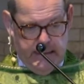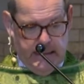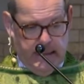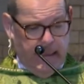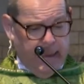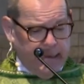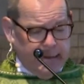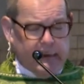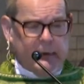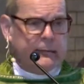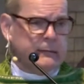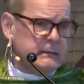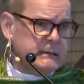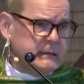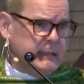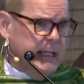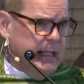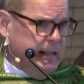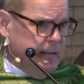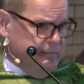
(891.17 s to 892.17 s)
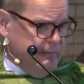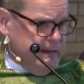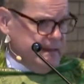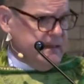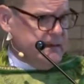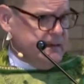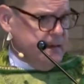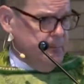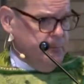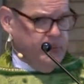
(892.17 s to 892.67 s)
And I think there's kind of a
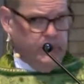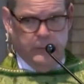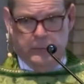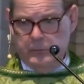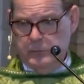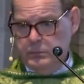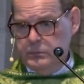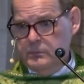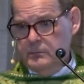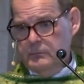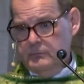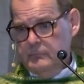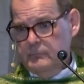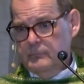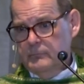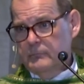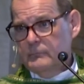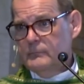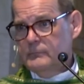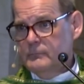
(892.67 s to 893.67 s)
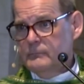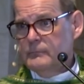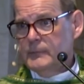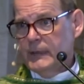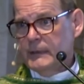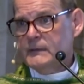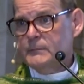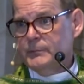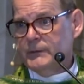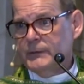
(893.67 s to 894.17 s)
simple
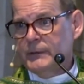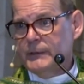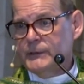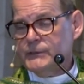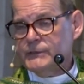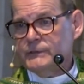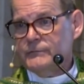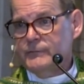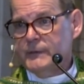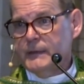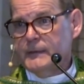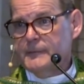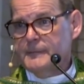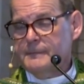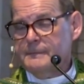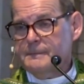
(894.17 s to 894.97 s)
explanation of that.